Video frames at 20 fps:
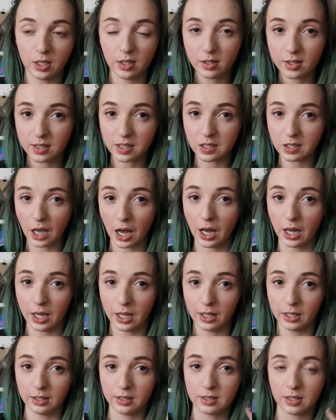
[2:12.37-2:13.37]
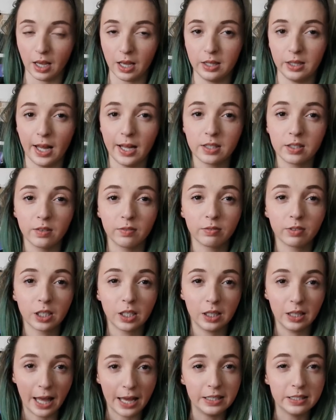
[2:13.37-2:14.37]
and suds and lots of
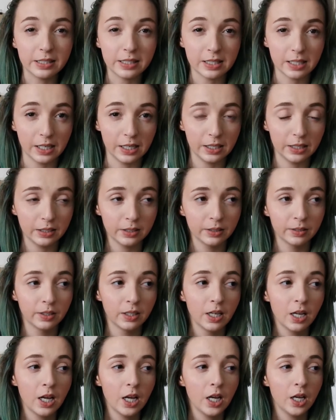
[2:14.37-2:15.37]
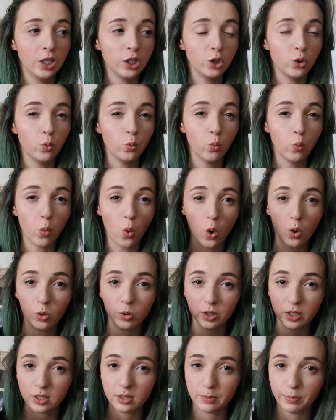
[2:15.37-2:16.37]
cleansing. You
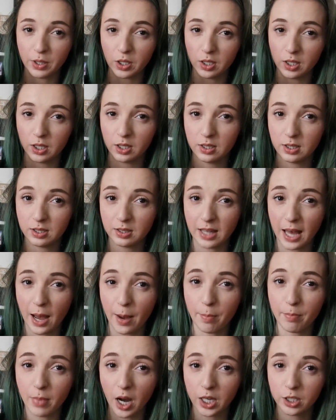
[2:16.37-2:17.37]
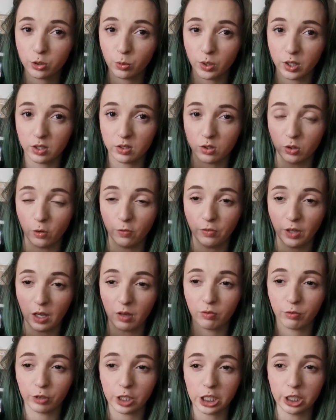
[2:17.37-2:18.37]
won't experience that much with a
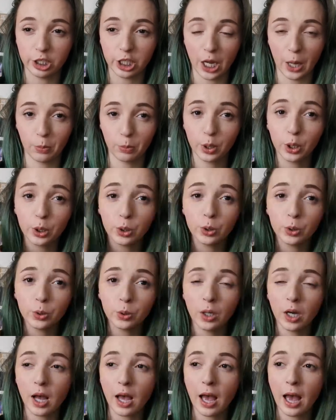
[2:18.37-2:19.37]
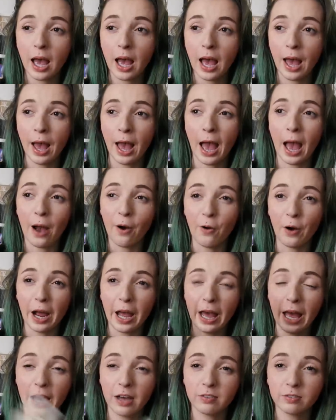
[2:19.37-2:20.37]
sulfate-free shampoo.
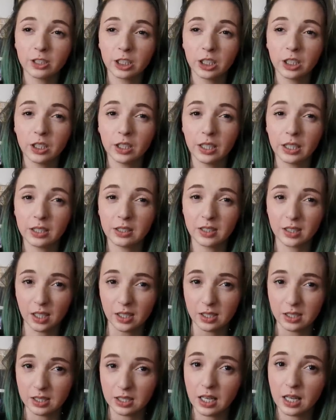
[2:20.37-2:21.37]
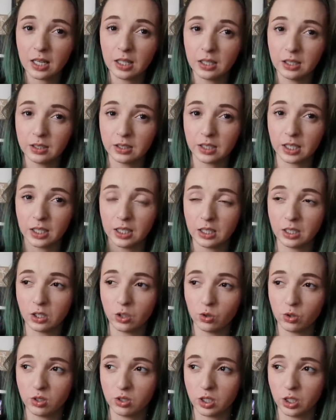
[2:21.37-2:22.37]
However, it does take a little getting
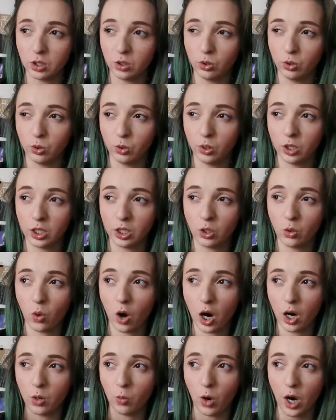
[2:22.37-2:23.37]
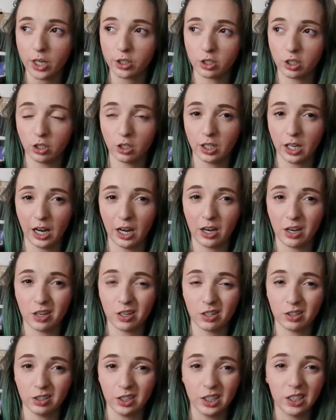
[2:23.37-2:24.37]
used to. You are washing your hair
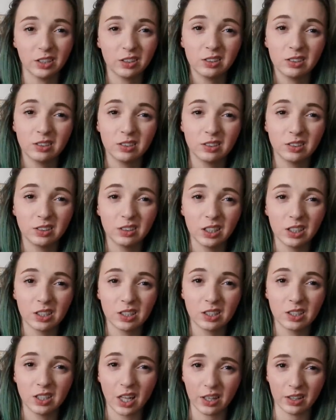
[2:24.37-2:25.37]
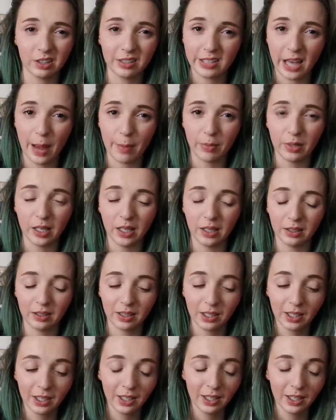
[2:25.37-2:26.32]
and you're like, this nothing's happening.